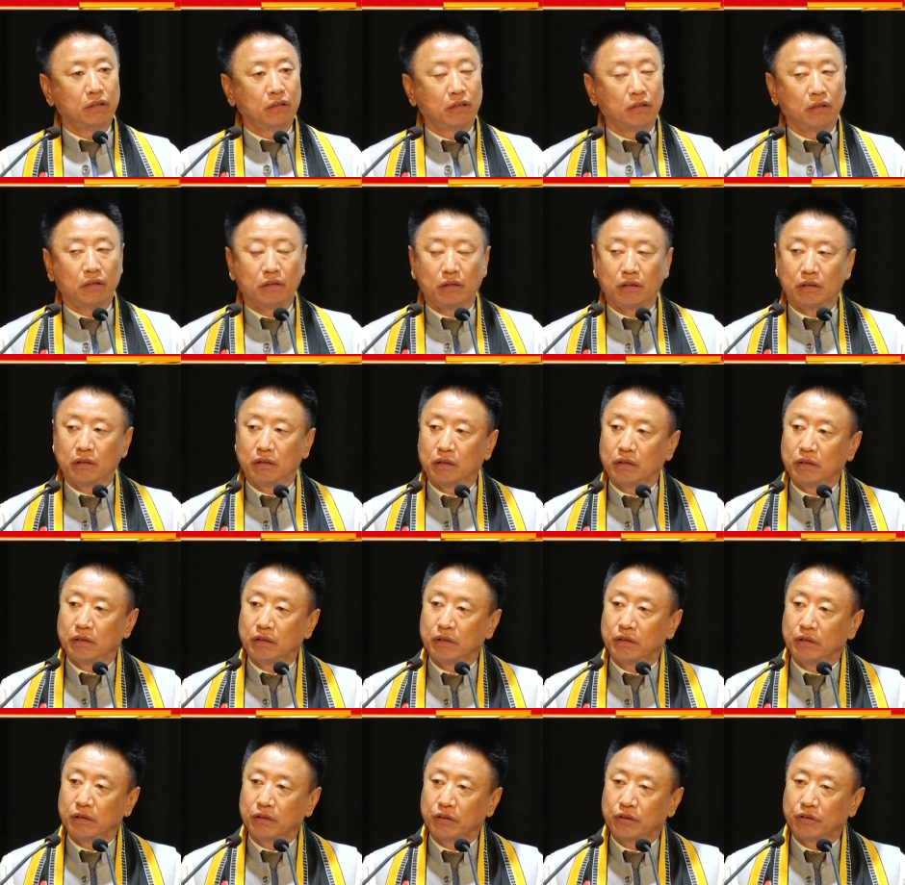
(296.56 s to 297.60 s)

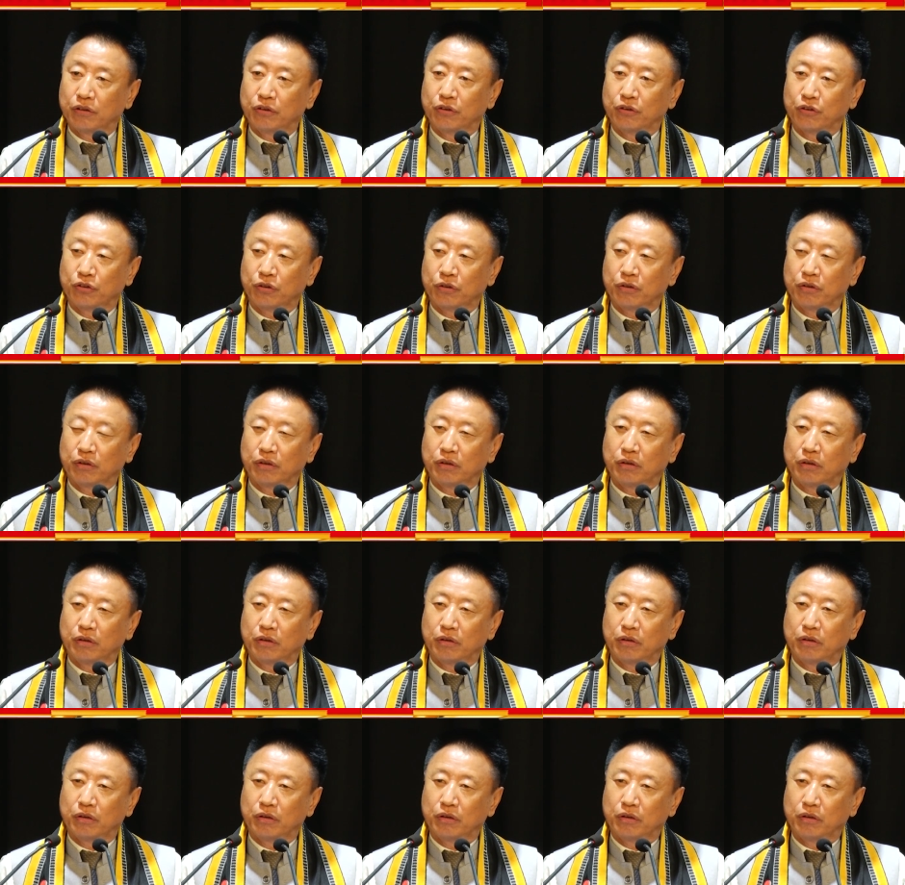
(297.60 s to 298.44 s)
No one is speaking in this clip.